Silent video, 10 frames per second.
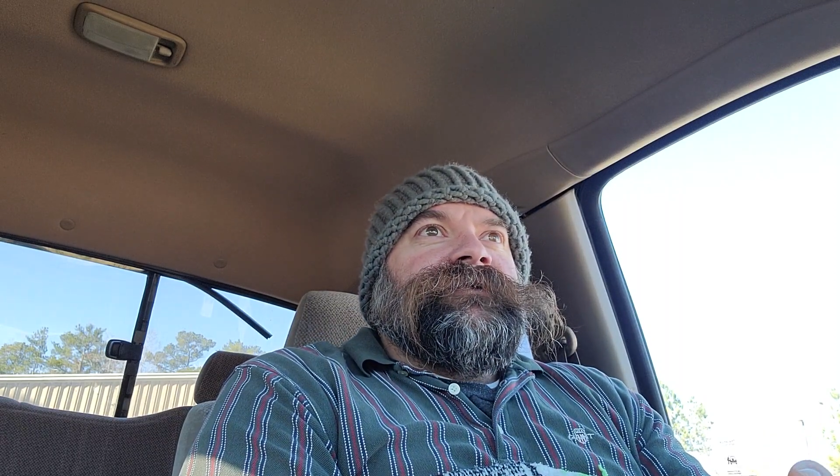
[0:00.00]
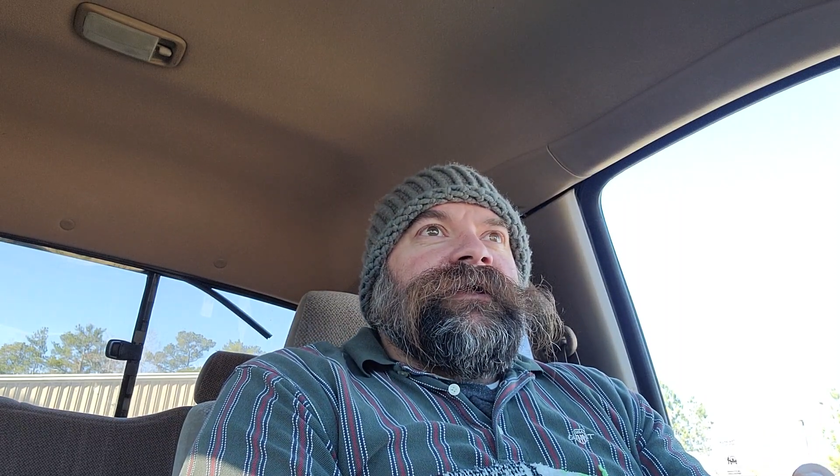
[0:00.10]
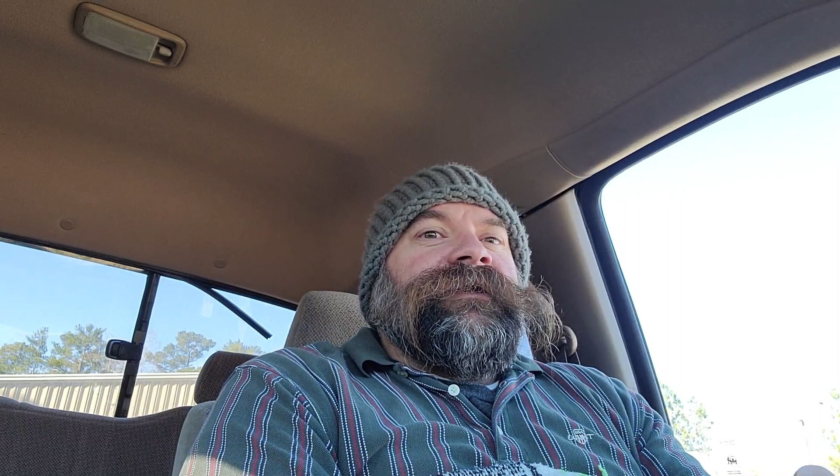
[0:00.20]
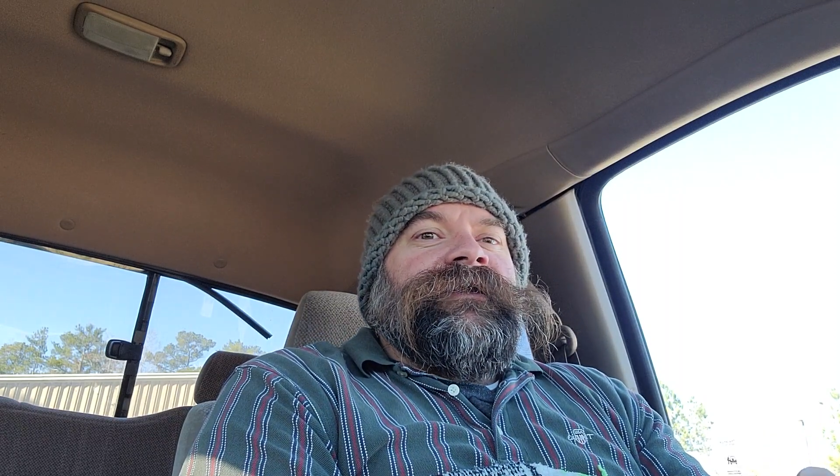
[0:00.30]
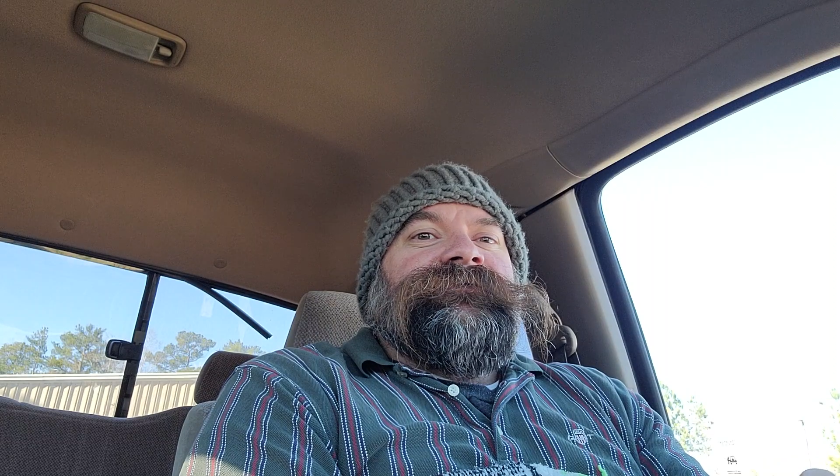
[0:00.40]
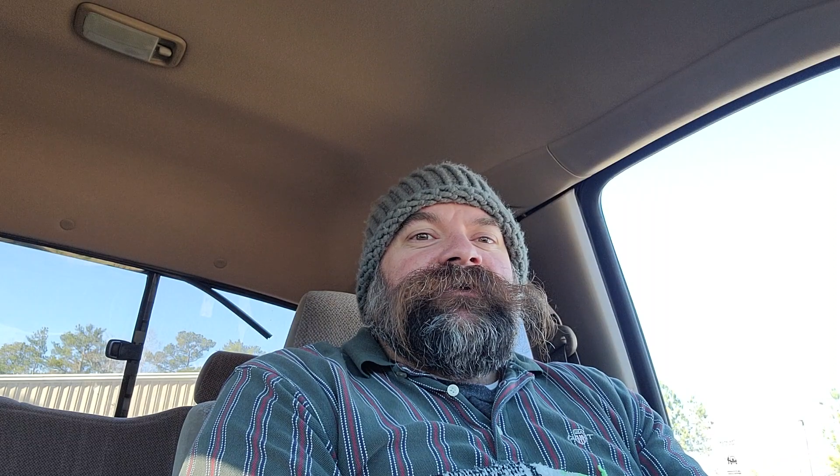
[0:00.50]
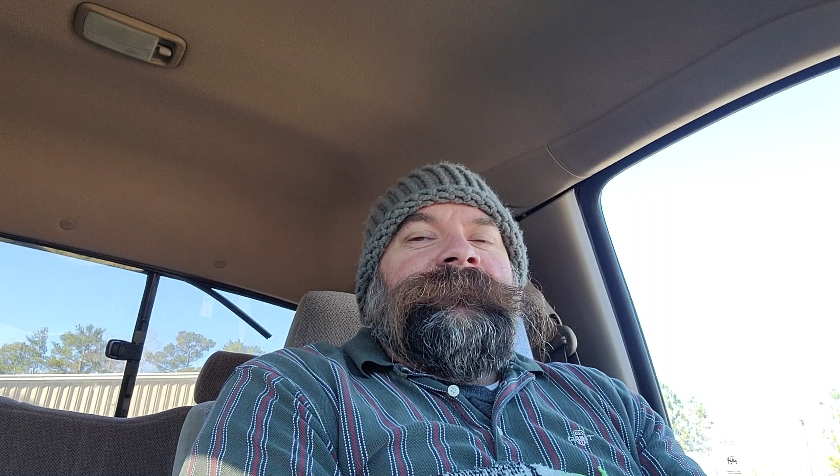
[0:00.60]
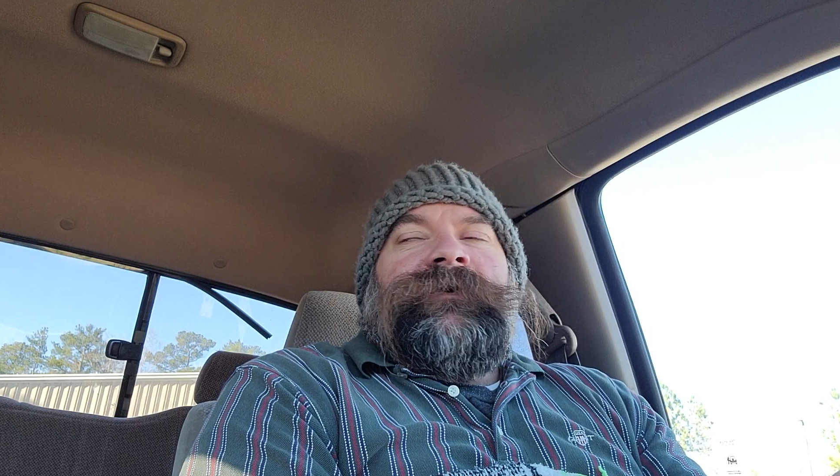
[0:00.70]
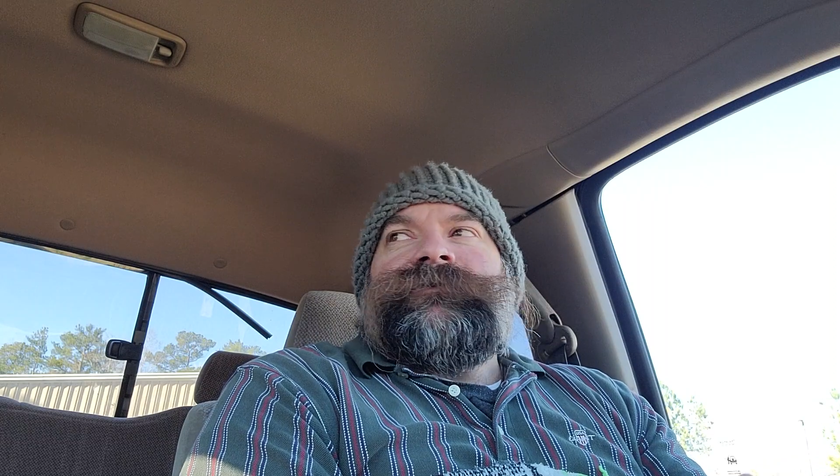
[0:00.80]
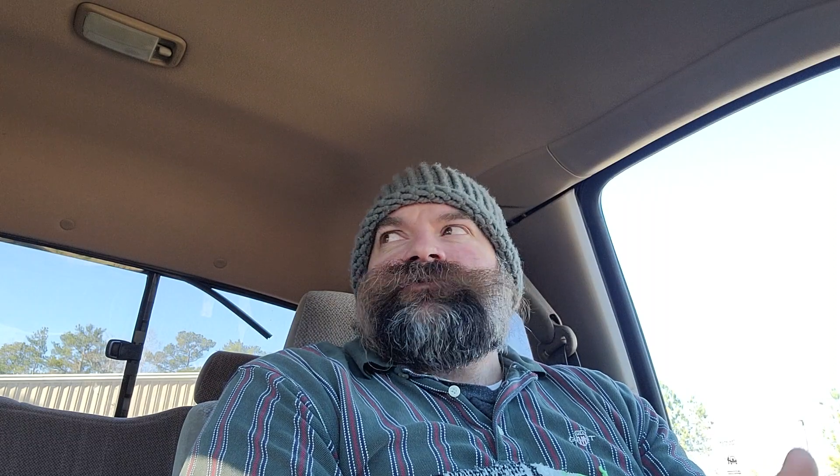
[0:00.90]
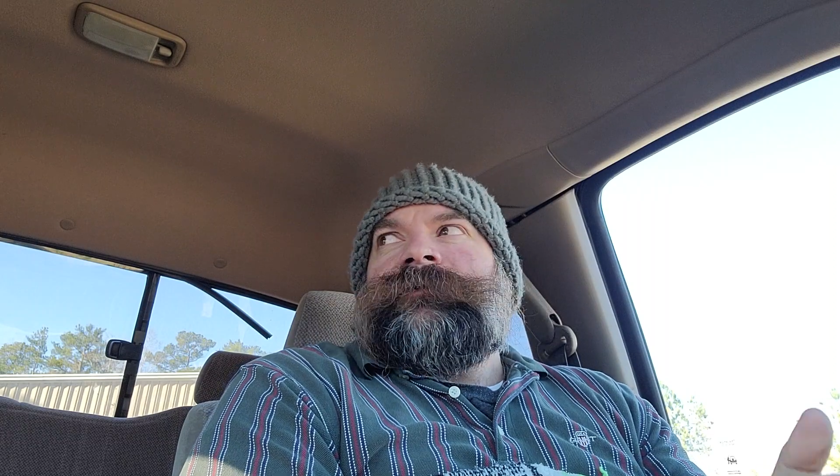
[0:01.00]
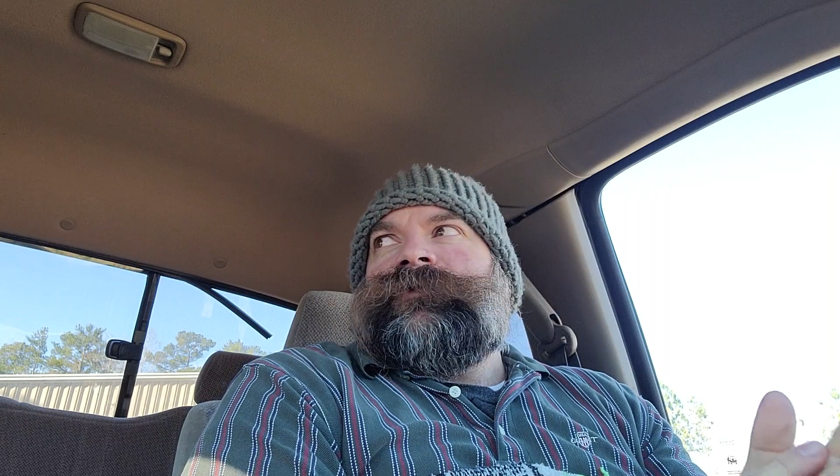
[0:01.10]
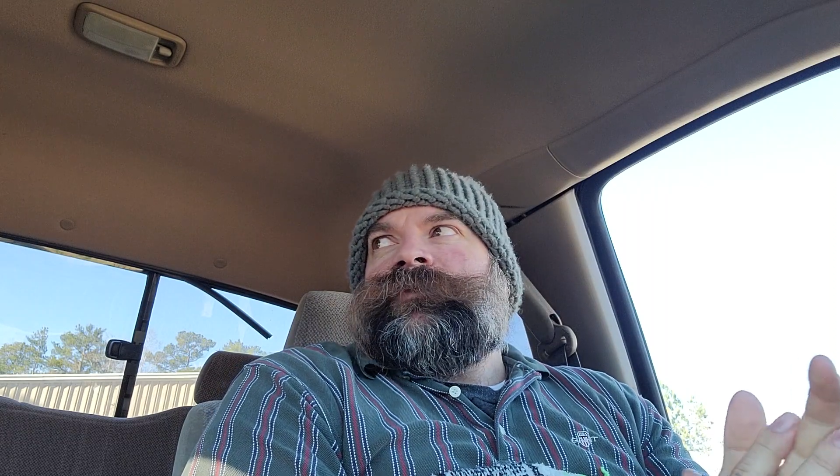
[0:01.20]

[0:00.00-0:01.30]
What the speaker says: like I didn't have to come out and scrape the